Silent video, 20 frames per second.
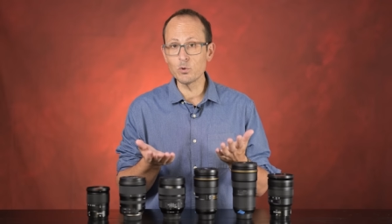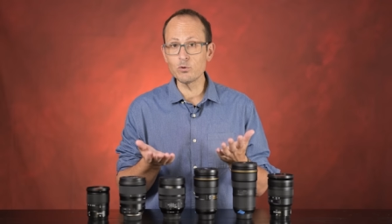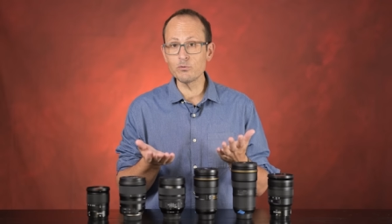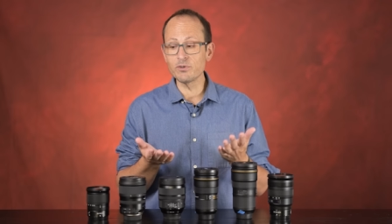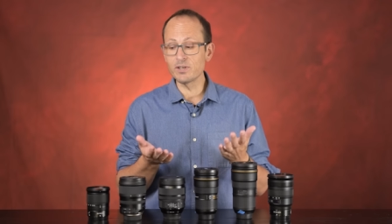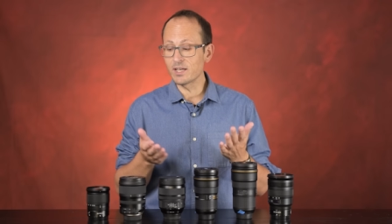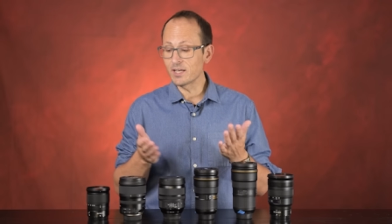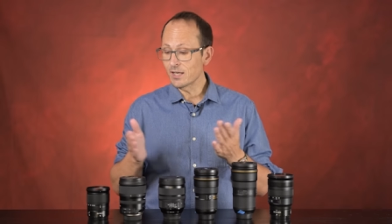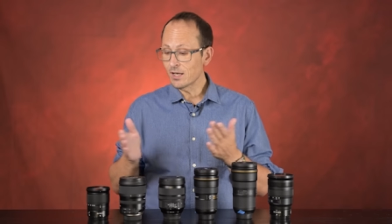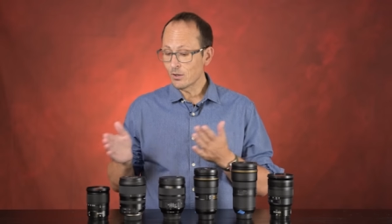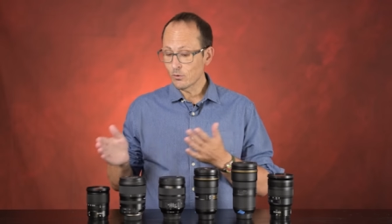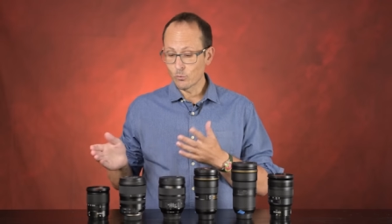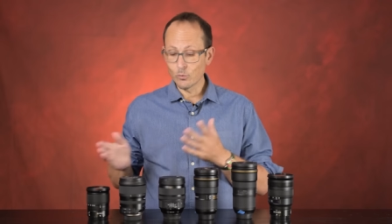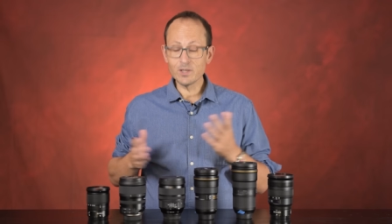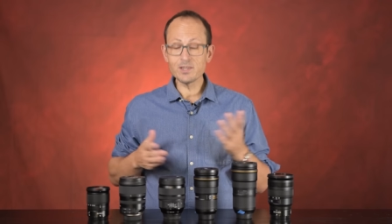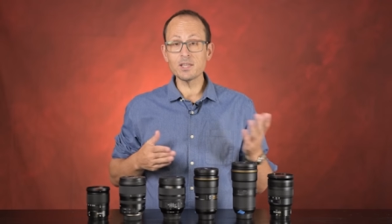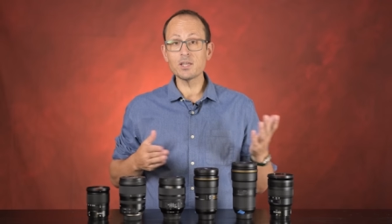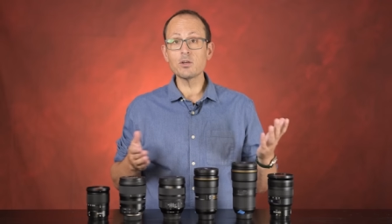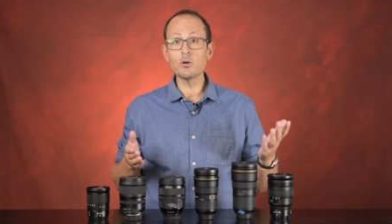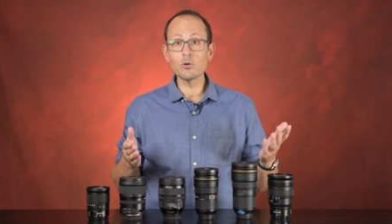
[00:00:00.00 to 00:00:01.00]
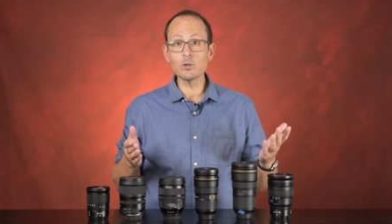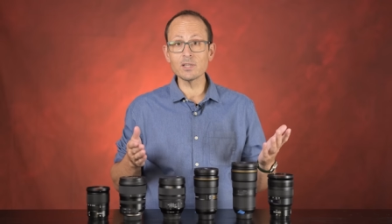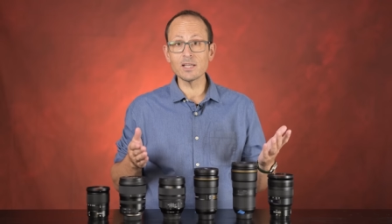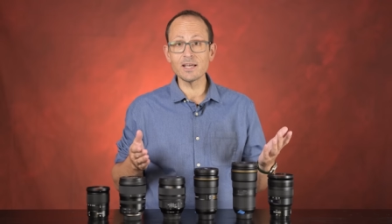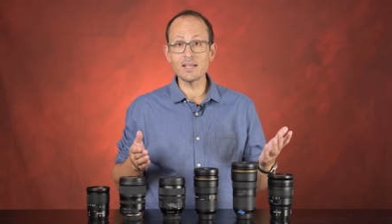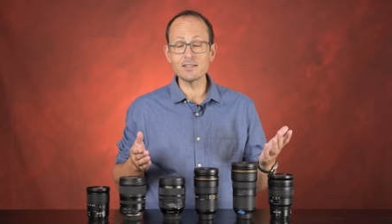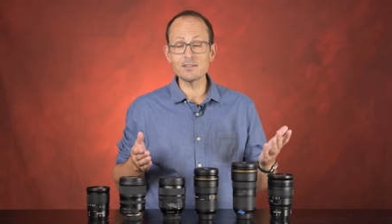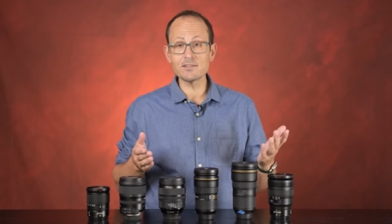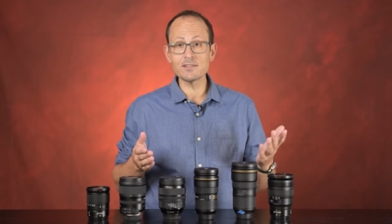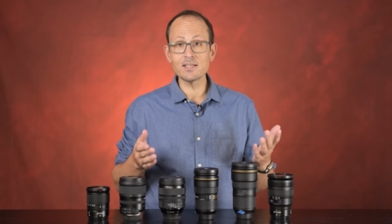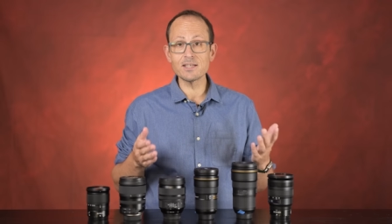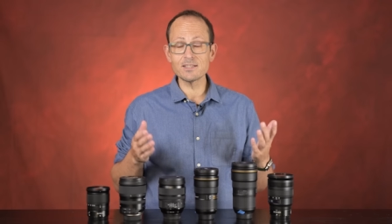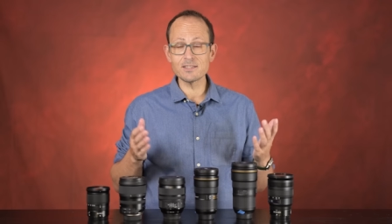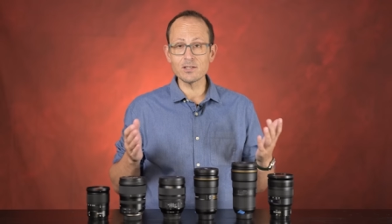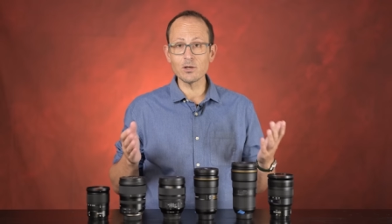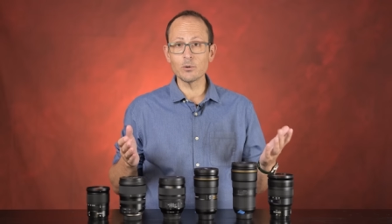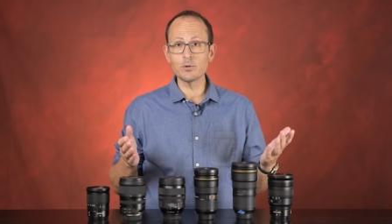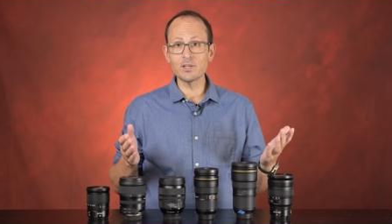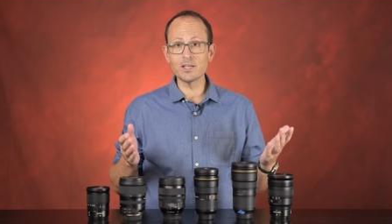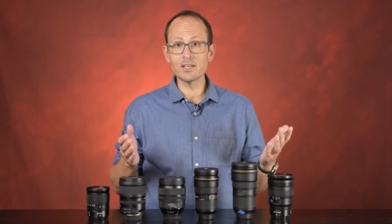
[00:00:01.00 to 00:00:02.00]
moving, whether your lens is
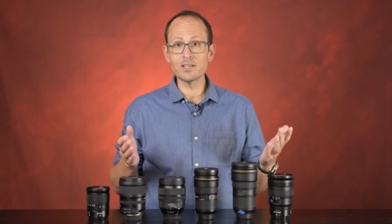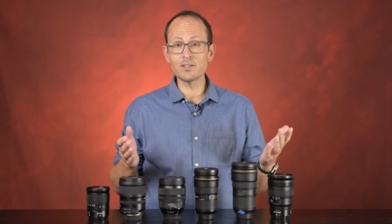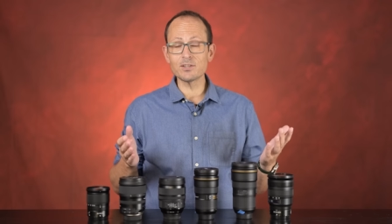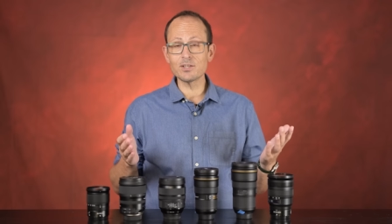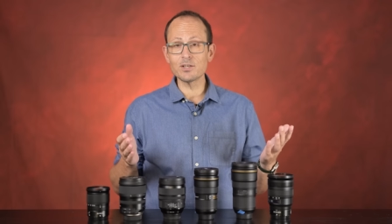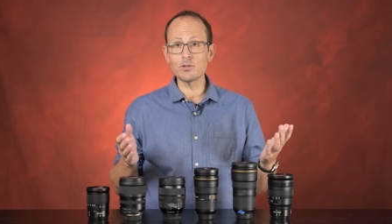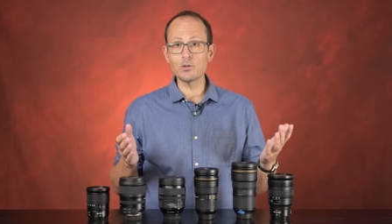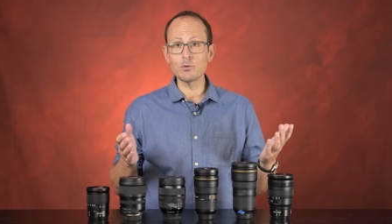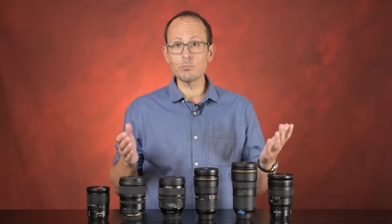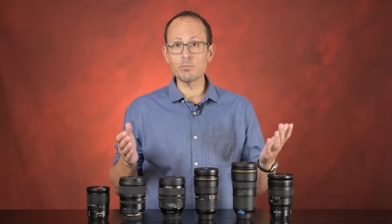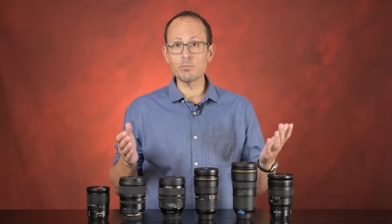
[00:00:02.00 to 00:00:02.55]
going to continue